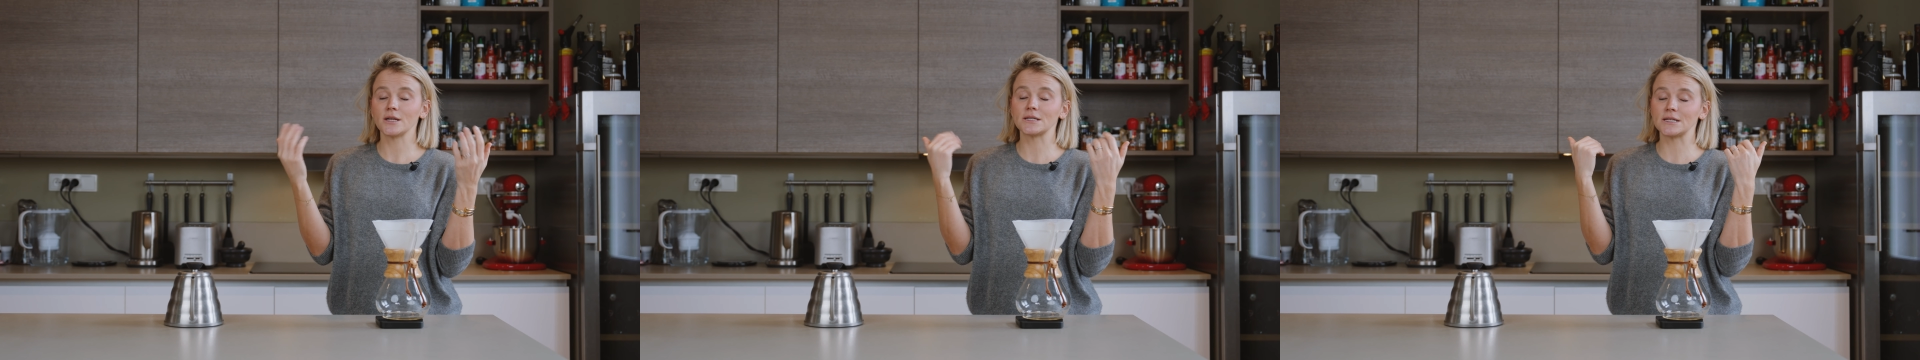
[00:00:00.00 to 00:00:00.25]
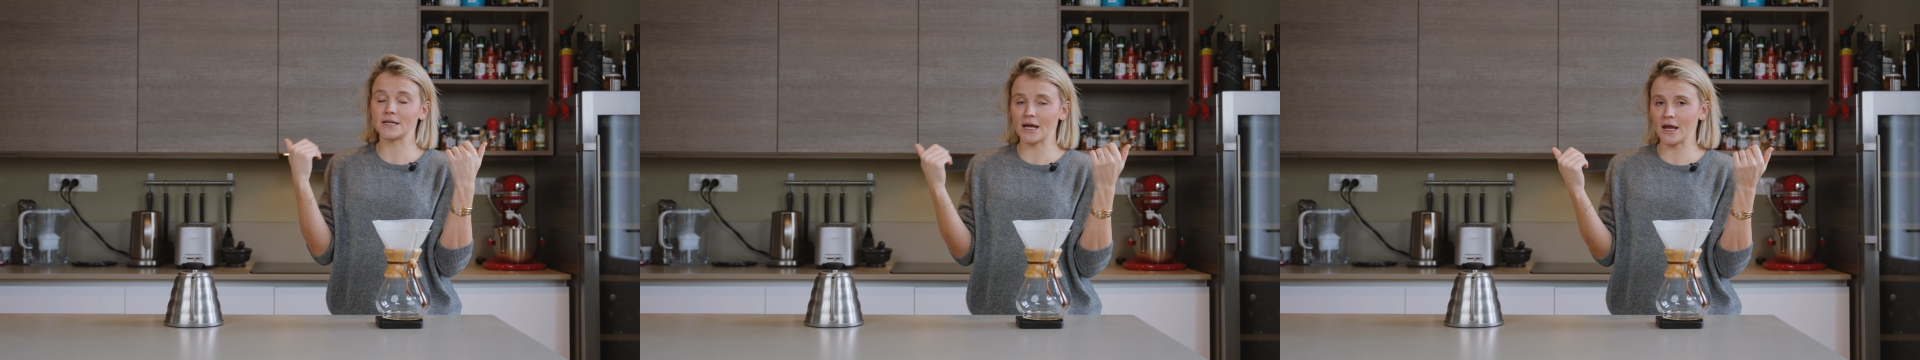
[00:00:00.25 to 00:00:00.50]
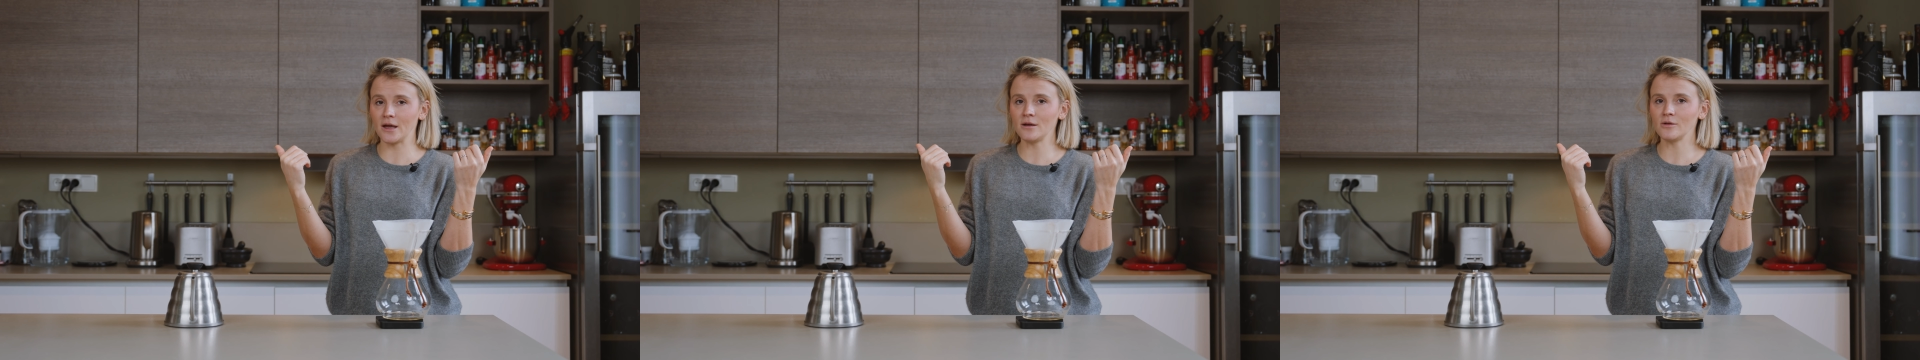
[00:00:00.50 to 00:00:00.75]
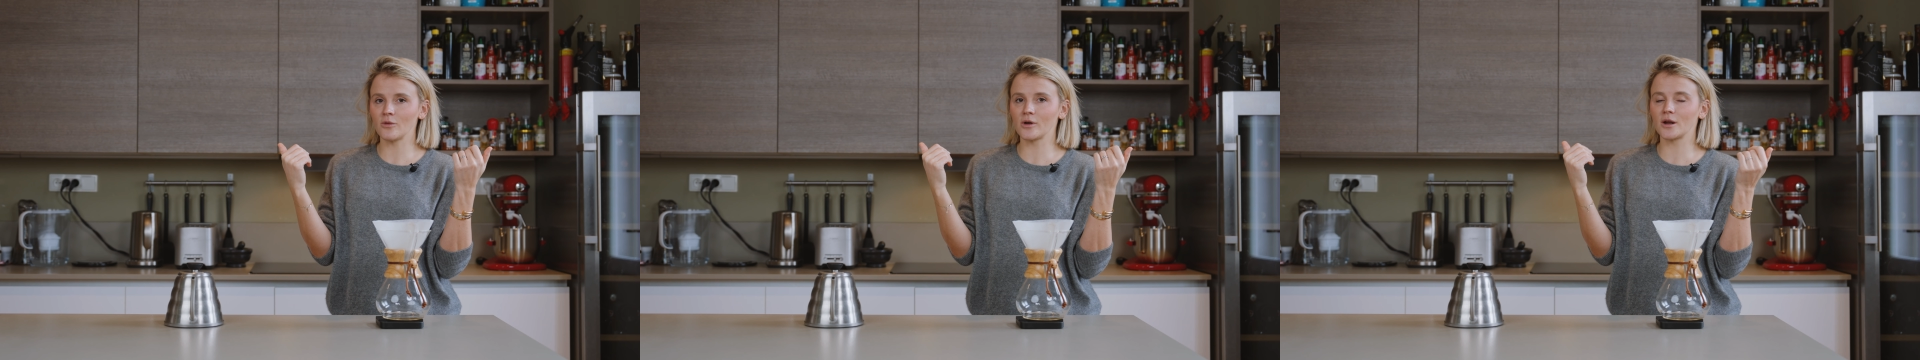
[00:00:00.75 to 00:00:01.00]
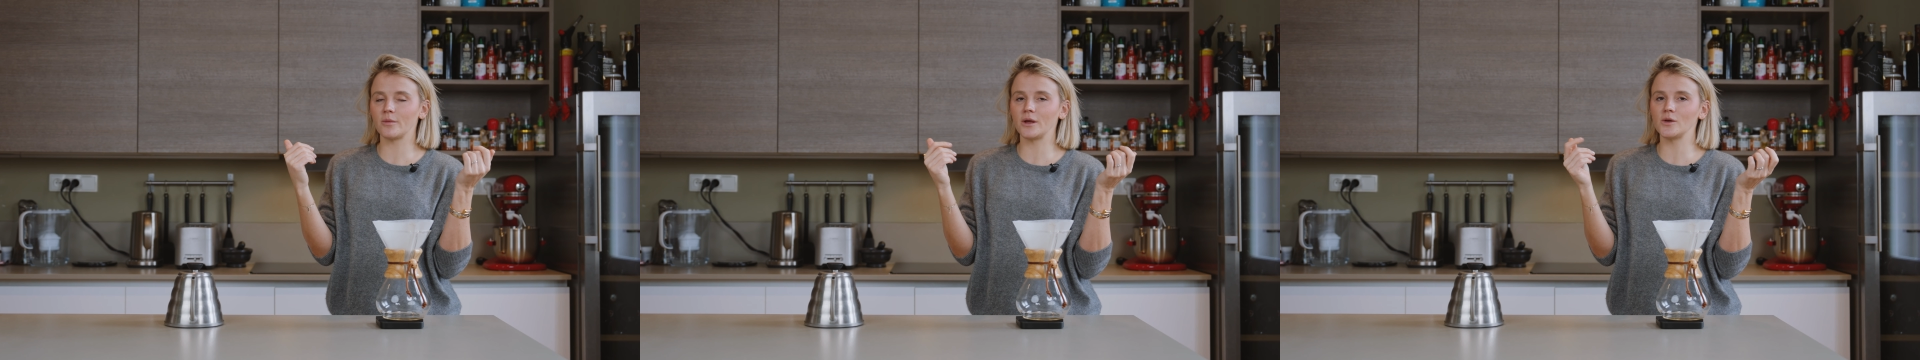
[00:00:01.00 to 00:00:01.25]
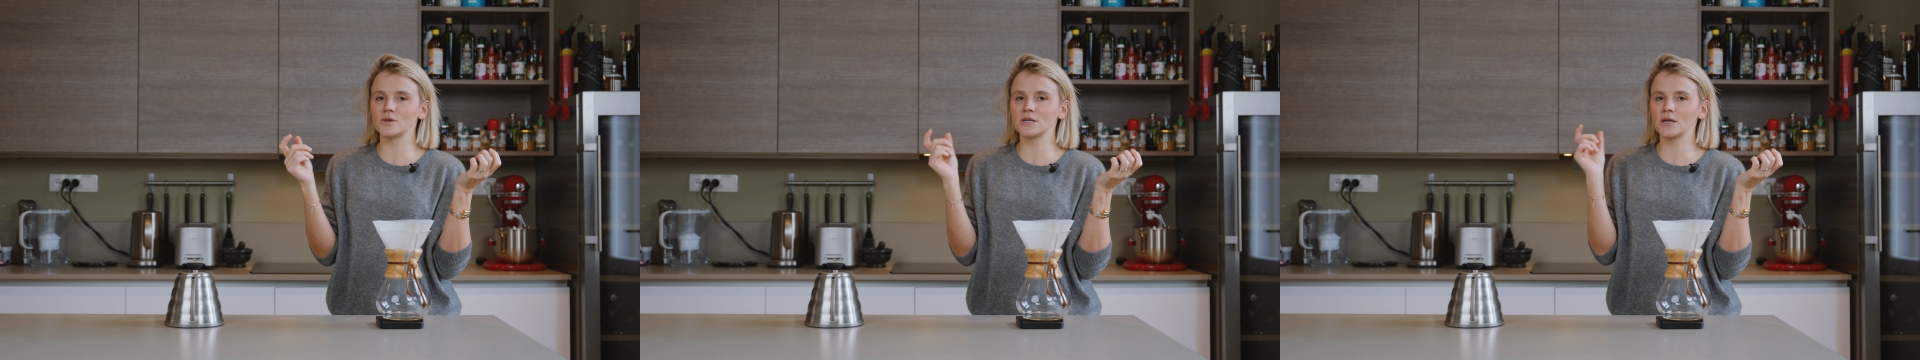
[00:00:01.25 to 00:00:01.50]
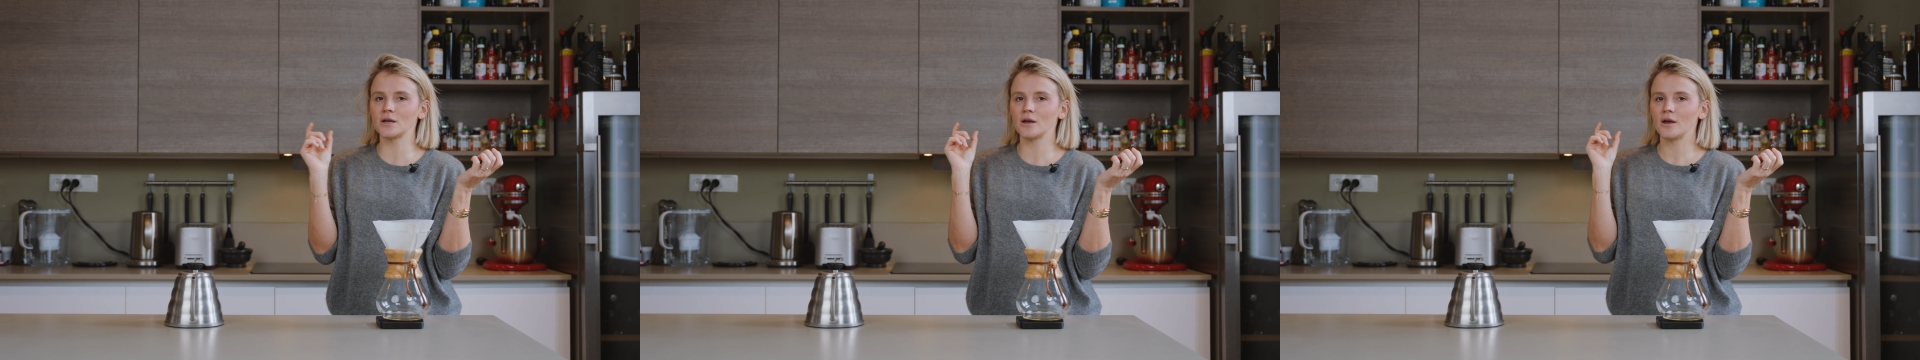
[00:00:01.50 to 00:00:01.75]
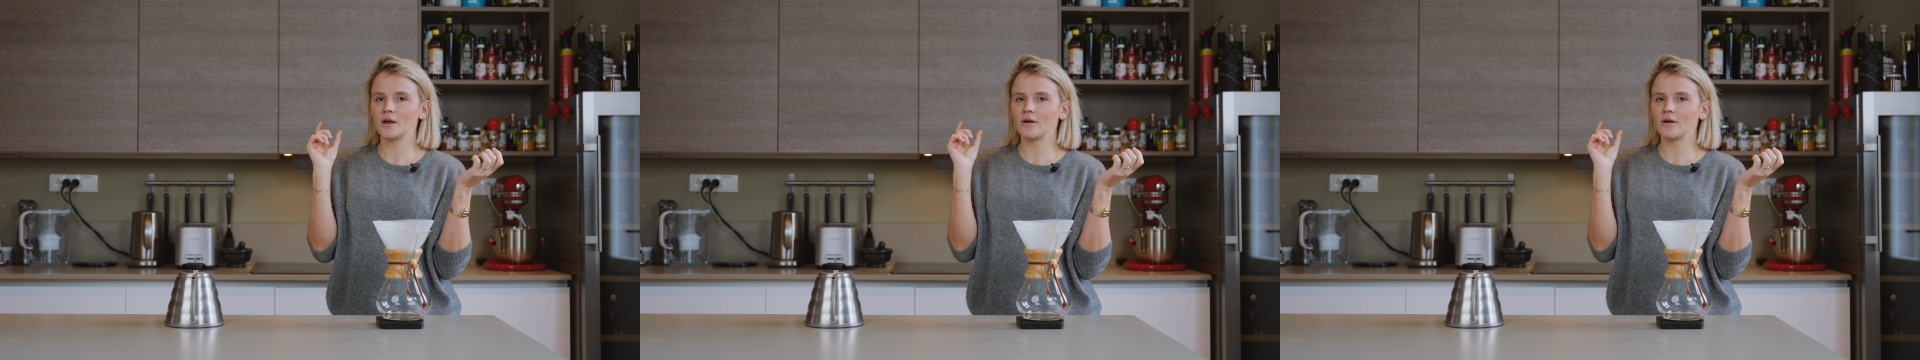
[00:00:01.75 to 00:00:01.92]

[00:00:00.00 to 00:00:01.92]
Today, we're gonna be using